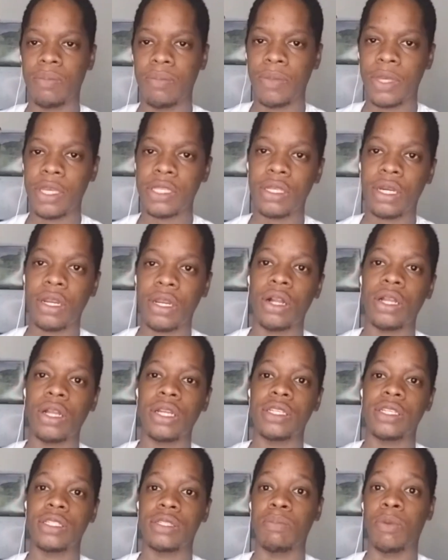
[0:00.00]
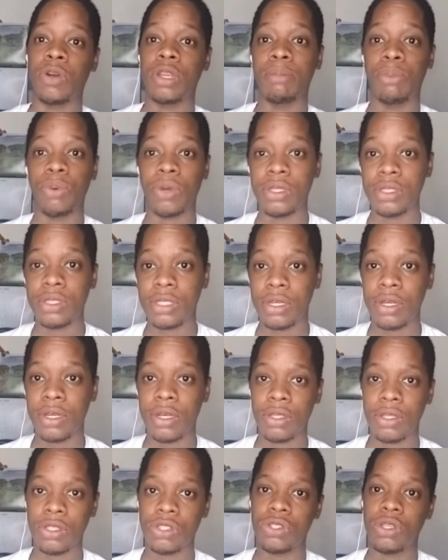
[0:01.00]
based on all of this money
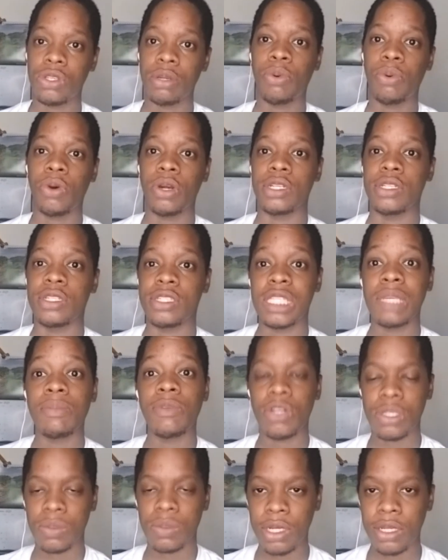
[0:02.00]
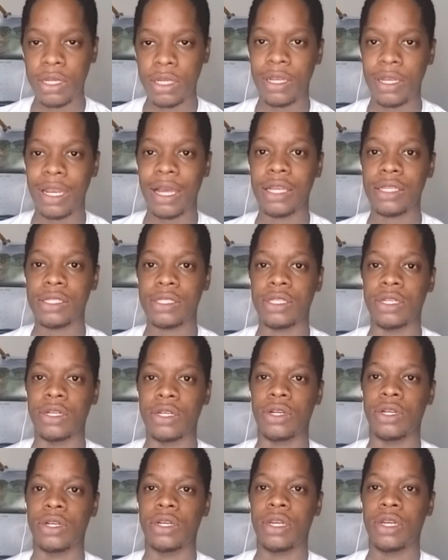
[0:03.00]
printing support, stimulus money last
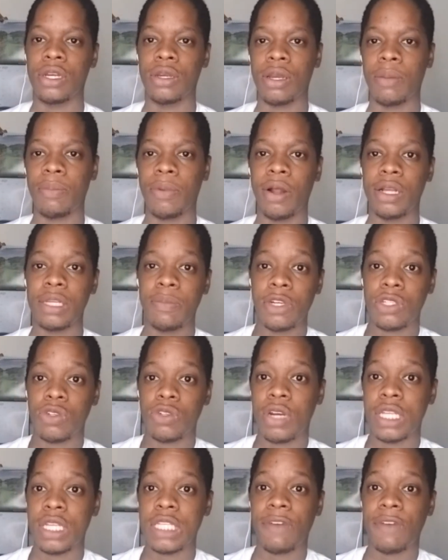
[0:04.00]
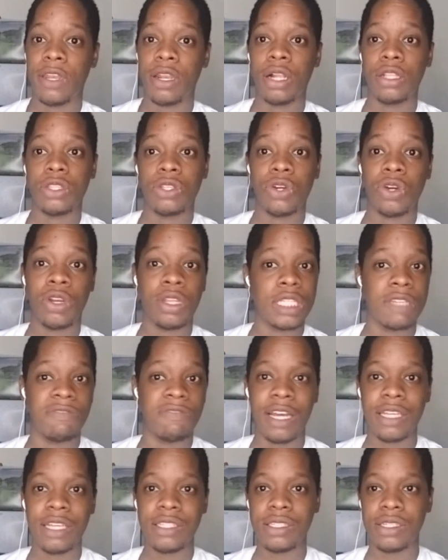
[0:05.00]
year, as persons were trying to spend alternative
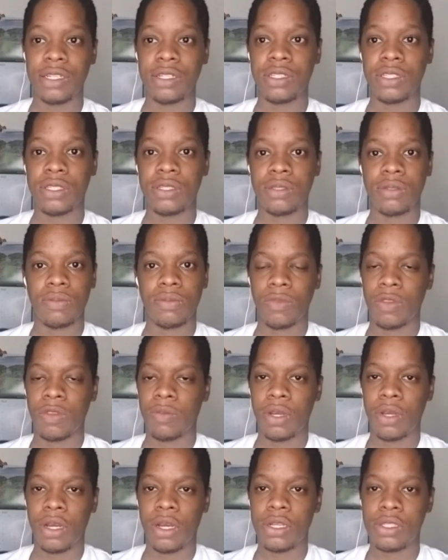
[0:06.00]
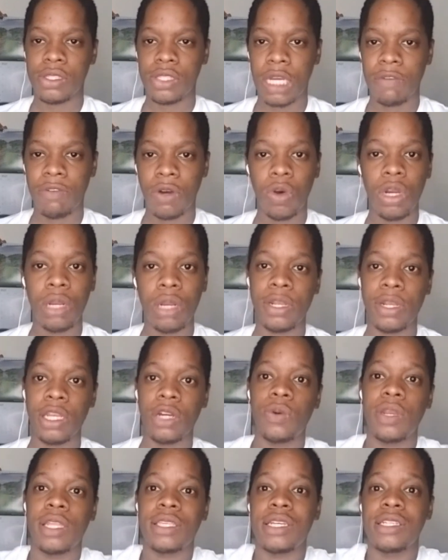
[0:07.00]
assets, because you have a whole heap of
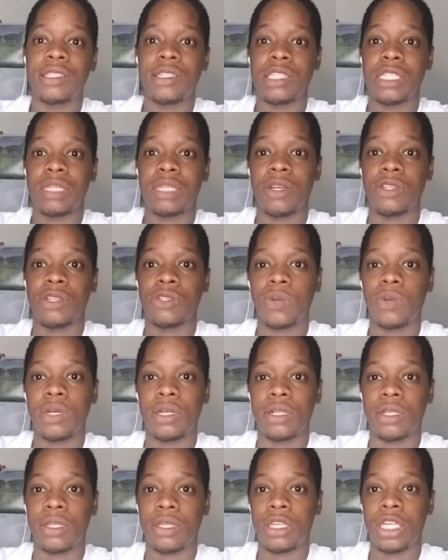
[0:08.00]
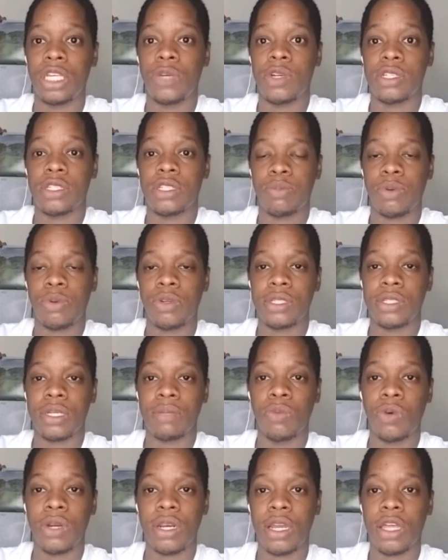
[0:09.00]
liquidity in the system as well. The US printed
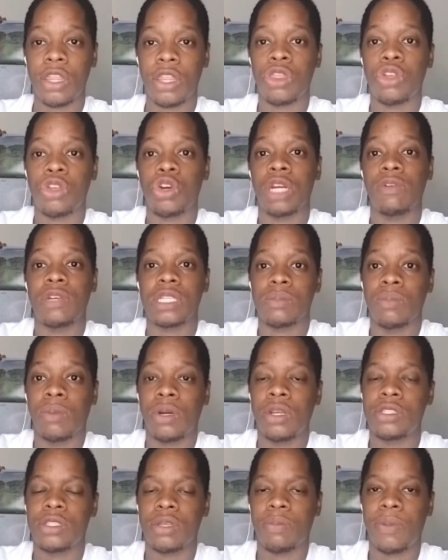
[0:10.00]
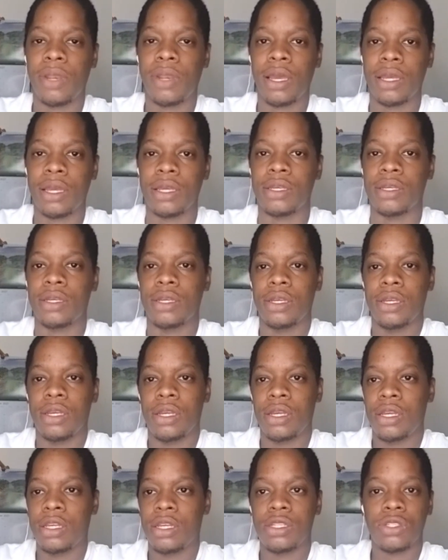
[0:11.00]
more than a third of its money supply.
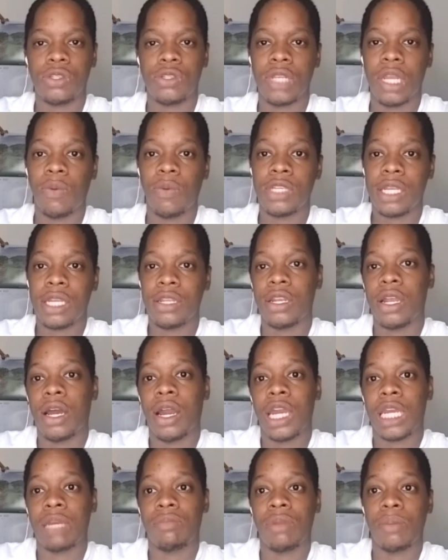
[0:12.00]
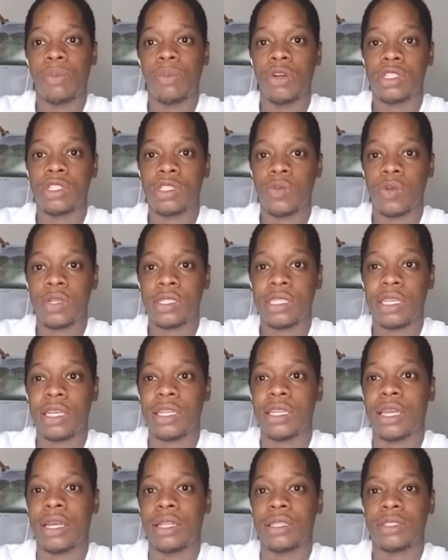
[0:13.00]
So that was another argument persons were
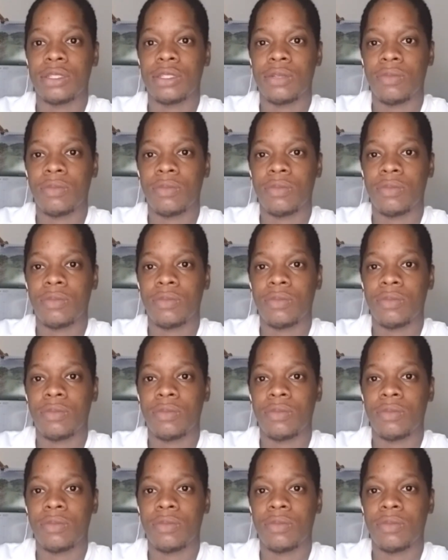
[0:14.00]
saying, that